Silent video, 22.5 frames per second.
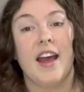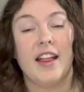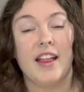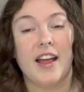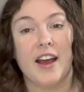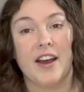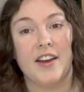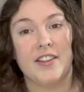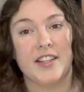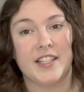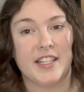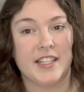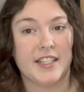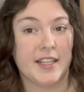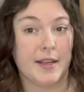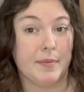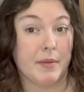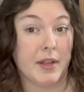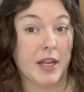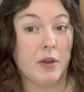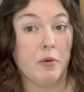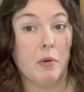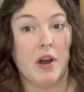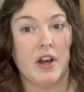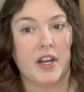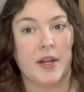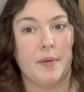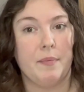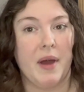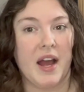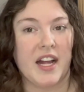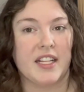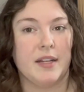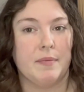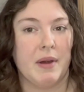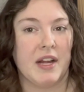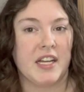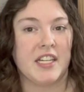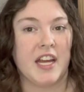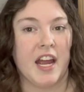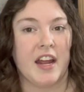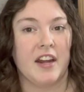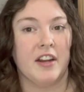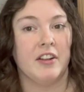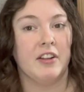Hello, this is Emily. Welcome back to my
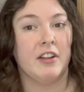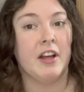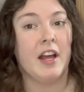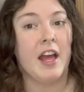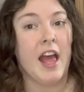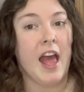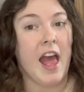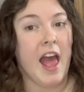channel.